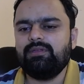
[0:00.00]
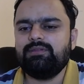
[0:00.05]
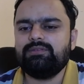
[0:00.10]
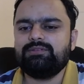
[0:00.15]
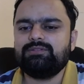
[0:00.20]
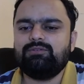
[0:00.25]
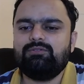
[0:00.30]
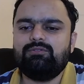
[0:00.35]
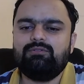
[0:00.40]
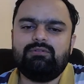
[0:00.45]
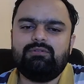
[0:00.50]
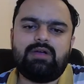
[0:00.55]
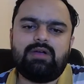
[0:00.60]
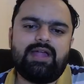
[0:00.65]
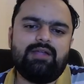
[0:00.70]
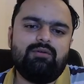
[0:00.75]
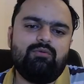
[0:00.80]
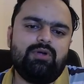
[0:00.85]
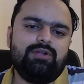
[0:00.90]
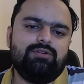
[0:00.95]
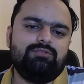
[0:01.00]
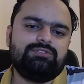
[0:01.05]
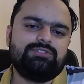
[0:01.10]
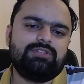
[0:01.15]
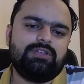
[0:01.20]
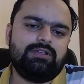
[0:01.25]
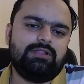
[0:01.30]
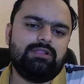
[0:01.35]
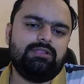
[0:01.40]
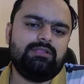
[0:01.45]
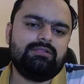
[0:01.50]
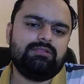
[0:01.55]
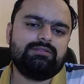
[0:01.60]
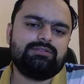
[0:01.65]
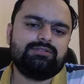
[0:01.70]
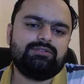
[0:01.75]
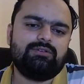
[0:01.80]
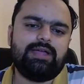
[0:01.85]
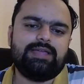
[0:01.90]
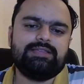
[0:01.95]
So I don't want to struggle.
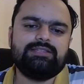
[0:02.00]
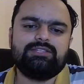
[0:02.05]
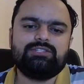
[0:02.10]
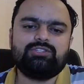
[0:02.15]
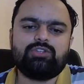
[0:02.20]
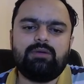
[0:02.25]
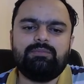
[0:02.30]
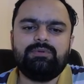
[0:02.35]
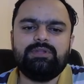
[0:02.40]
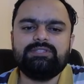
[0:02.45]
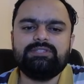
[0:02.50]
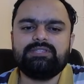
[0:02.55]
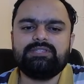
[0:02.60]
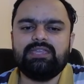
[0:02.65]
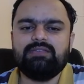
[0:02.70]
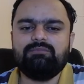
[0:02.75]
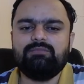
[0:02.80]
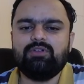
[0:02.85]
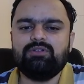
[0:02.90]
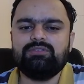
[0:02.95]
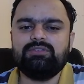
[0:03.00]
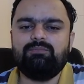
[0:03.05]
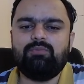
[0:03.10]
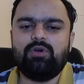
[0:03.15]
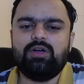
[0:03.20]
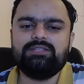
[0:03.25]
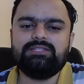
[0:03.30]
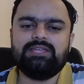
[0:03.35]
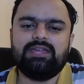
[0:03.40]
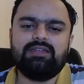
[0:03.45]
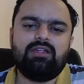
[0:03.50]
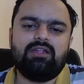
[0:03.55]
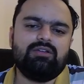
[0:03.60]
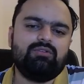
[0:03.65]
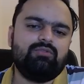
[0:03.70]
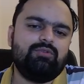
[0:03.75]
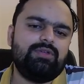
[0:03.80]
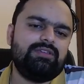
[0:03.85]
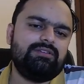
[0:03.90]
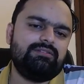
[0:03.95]
So I just stopped his king, because the pawns are not
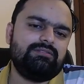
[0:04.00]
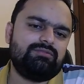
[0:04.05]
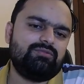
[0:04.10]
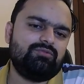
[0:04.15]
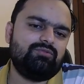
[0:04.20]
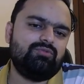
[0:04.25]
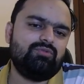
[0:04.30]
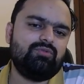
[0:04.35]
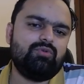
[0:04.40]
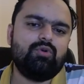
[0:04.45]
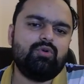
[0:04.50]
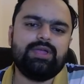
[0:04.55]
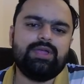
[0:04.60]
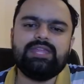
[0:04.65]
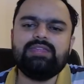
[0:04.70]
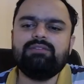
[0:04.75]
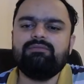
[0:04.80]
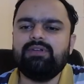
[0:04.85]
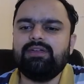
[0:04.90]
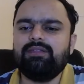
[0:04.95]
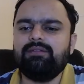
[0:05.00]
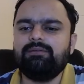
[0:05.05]
going to go anywhere.